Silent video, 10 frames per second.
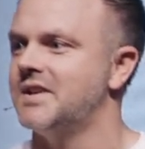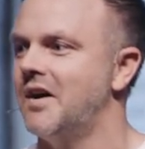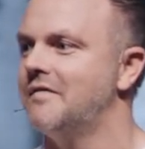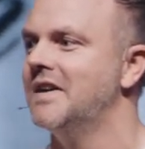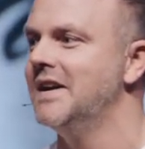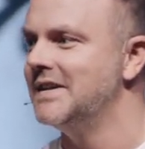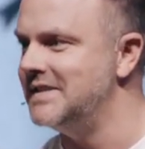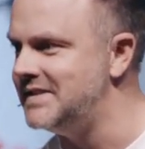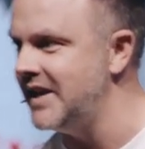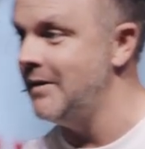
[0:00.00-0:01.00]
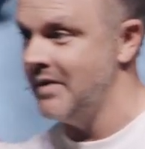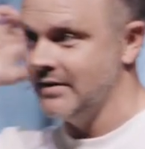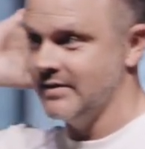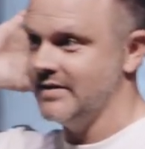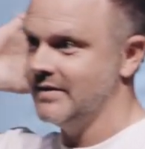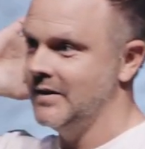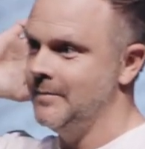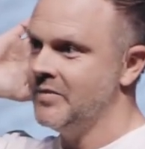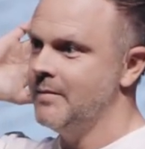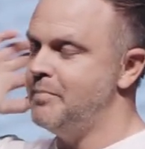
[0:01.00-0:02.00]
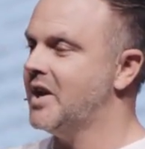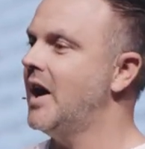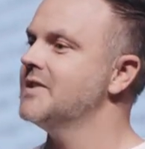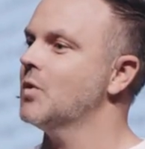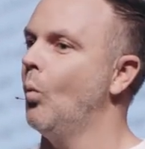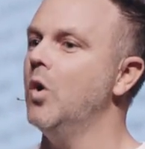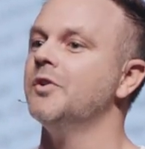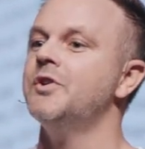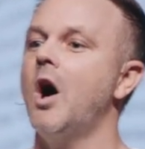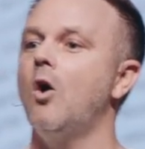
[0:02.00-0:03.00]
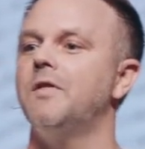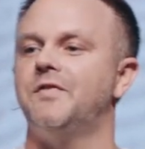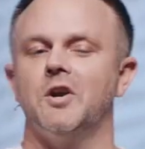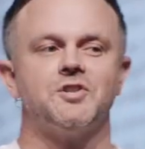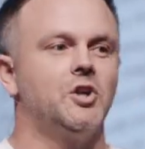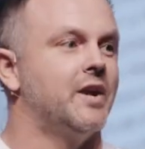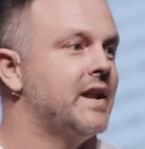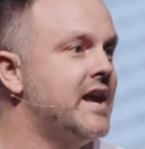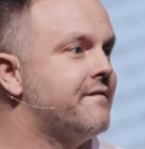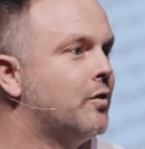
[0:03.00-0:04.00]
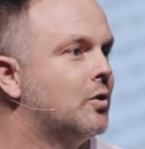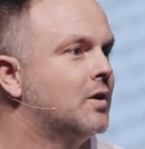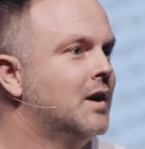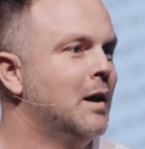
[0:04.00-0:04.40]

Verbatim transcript: of demons. Because we'll know that there's good and evil,